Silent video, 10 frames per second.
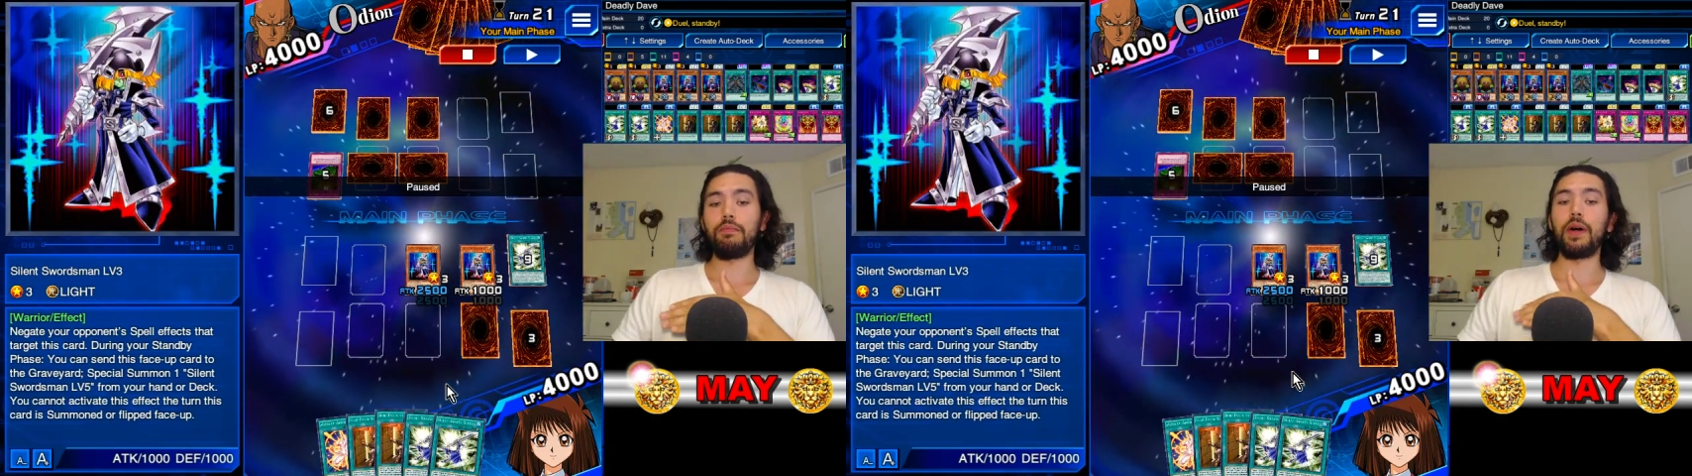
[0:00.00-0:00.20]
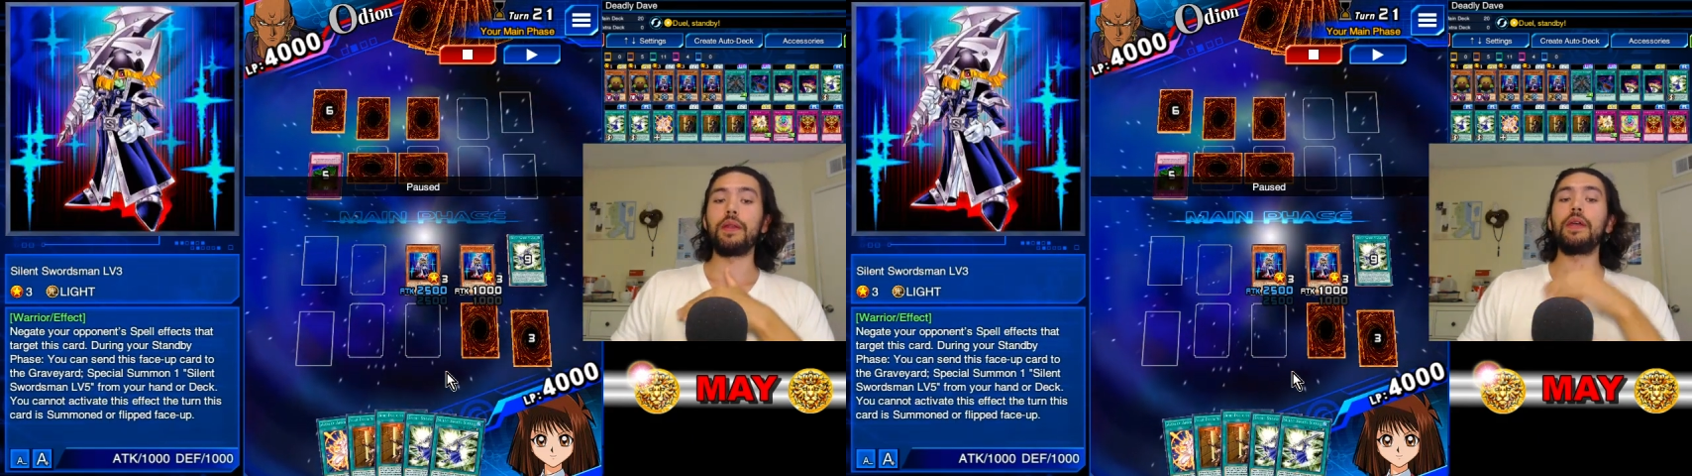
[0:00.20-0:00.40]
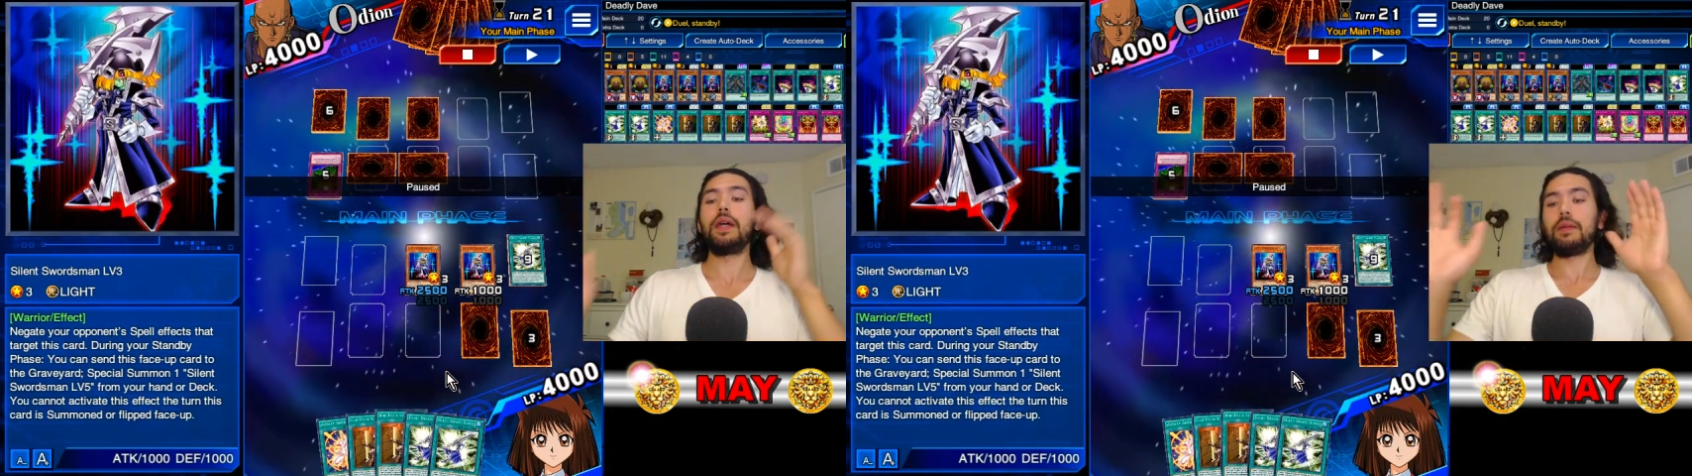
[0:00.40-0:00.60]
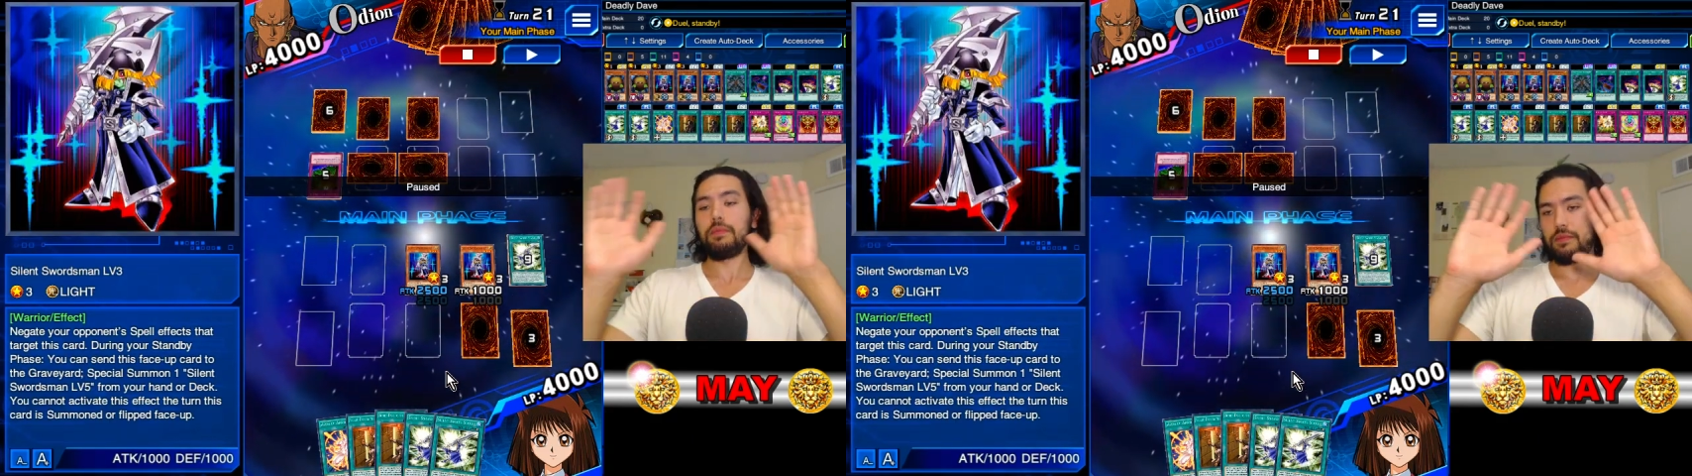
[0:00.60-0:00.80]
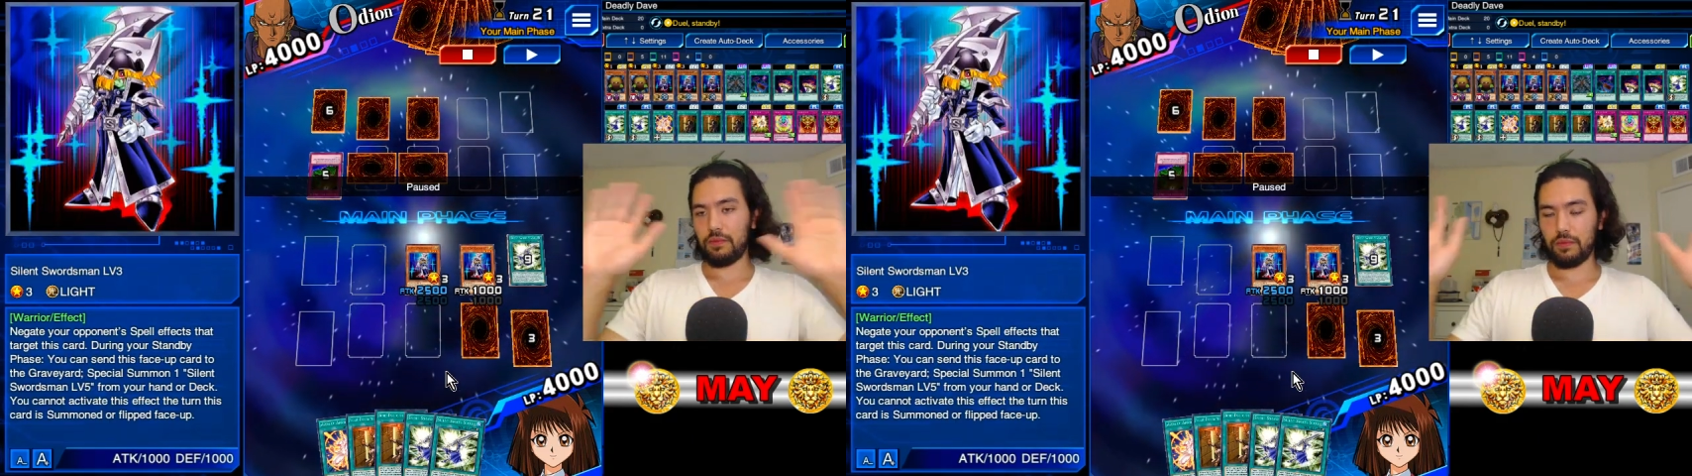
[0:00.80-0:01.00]
But
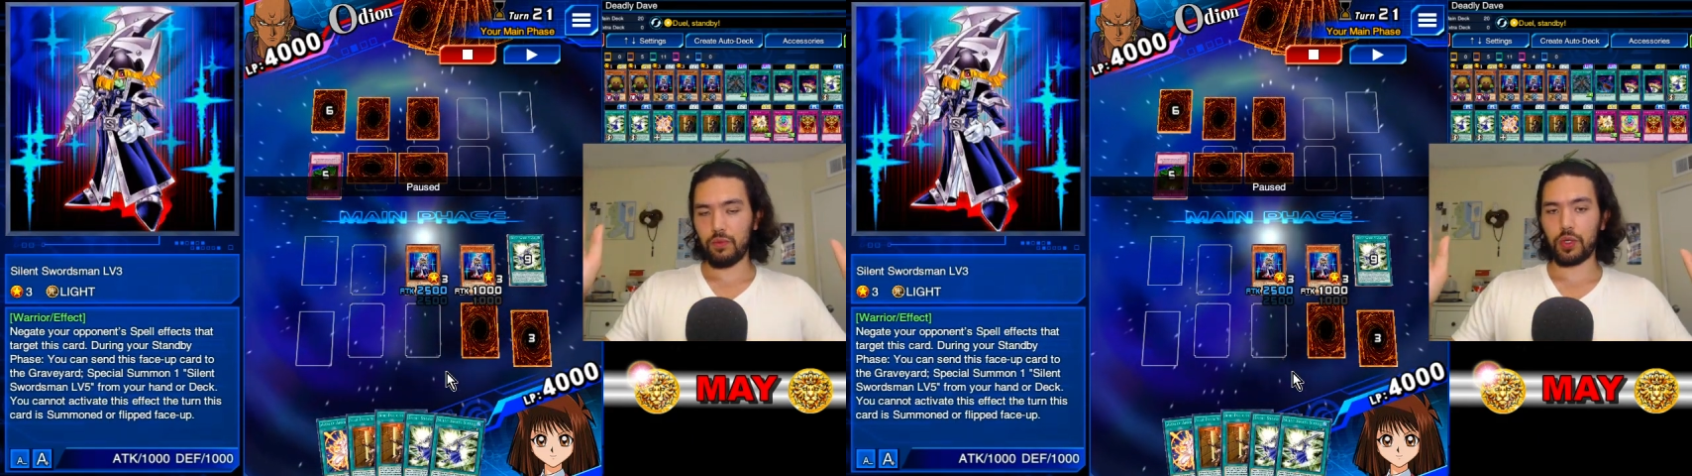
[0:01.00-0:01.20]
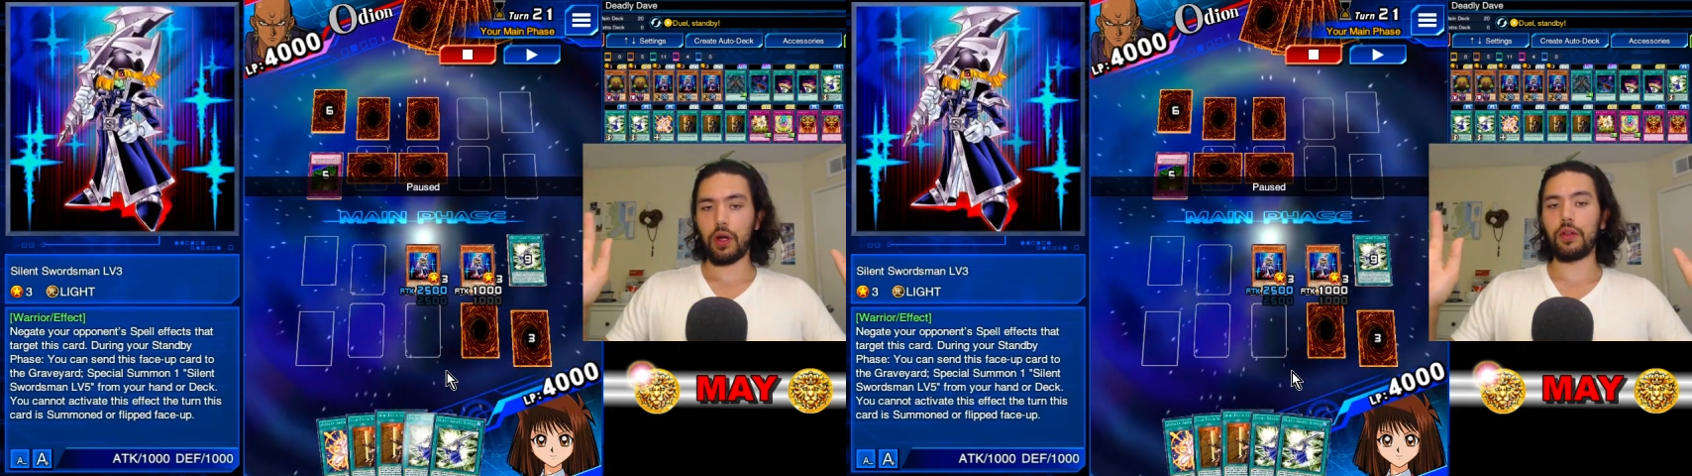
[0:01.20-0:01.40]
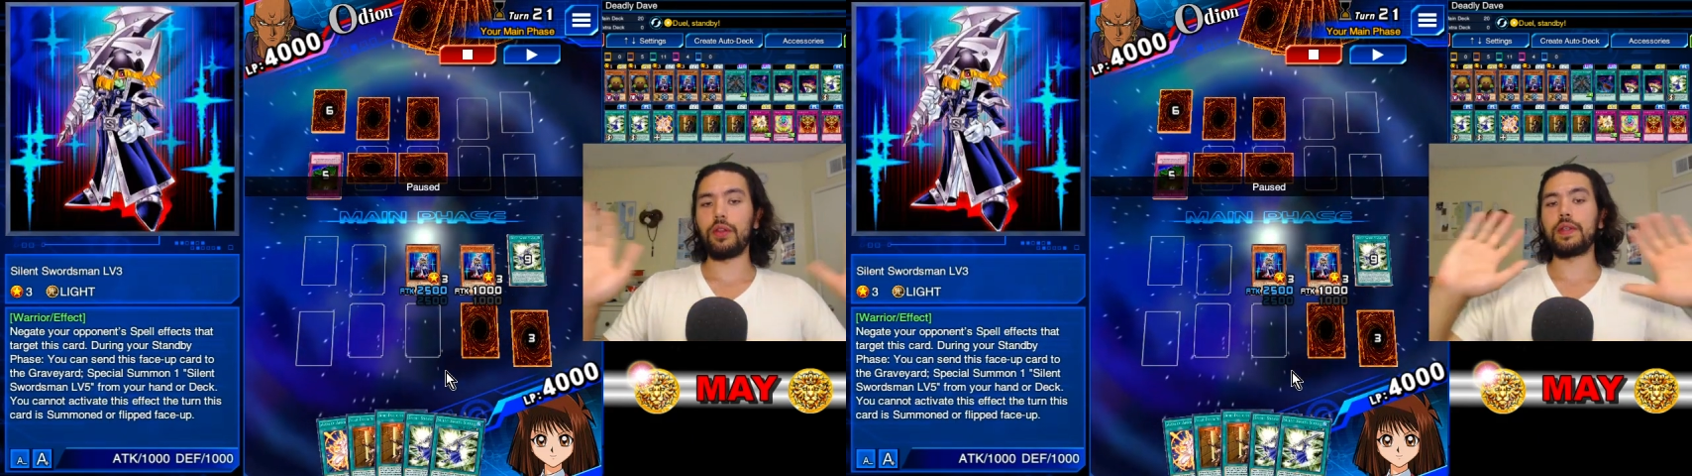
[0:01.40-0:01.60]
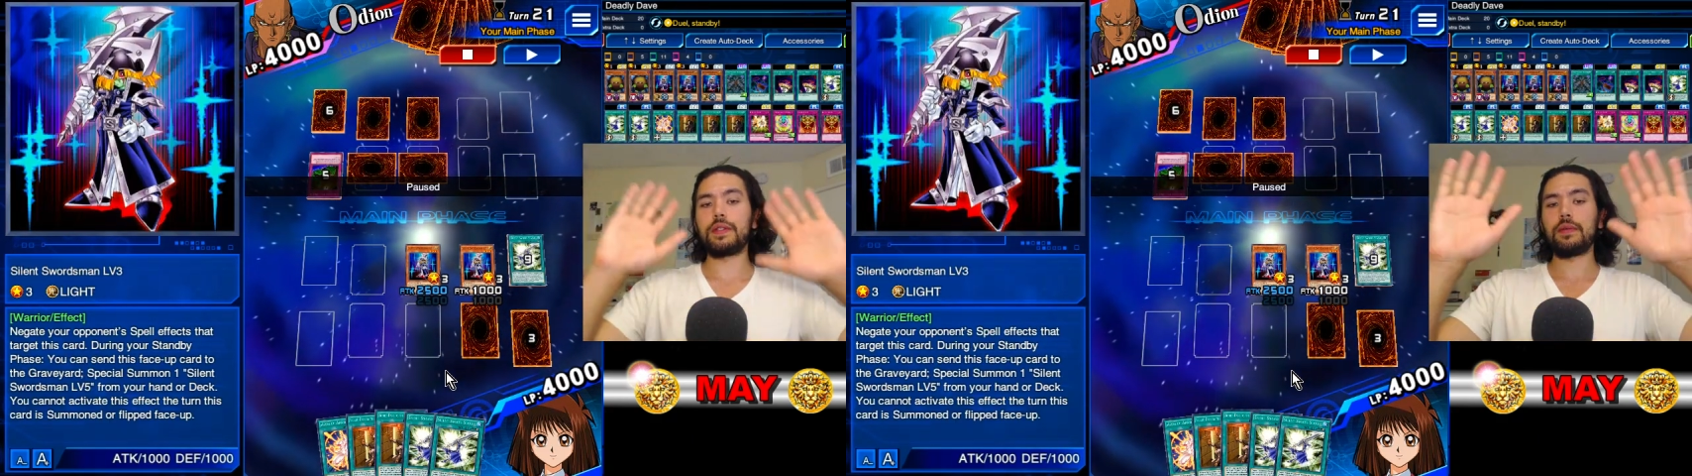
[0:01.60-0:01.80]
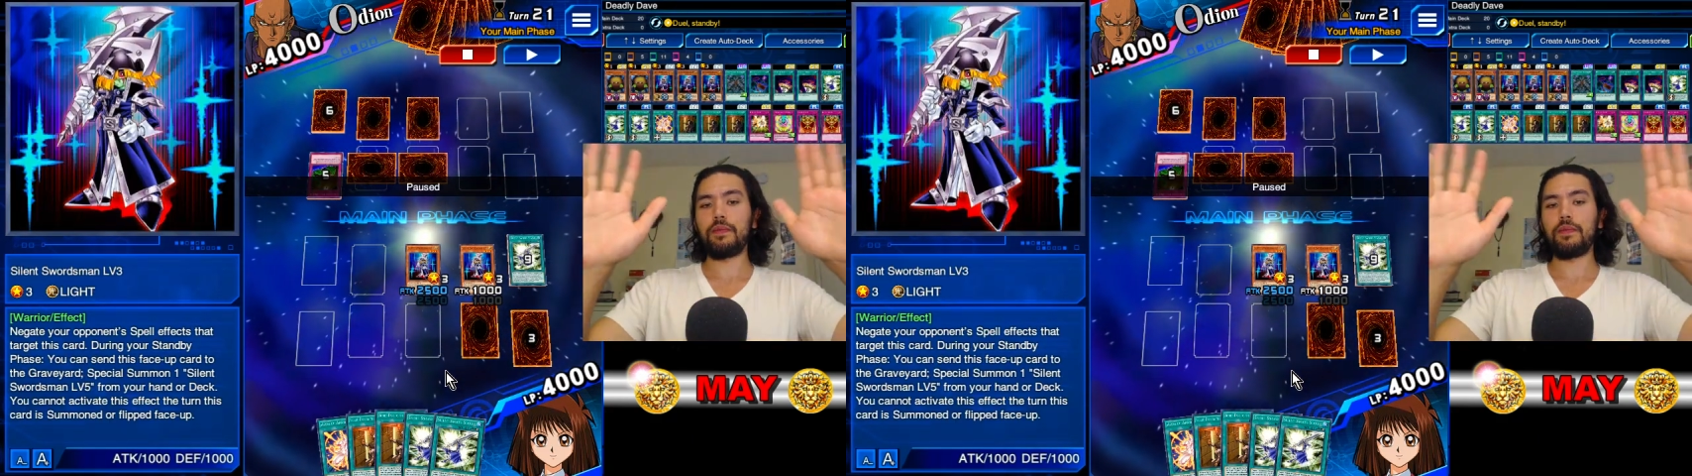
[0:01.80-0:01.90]
regardless,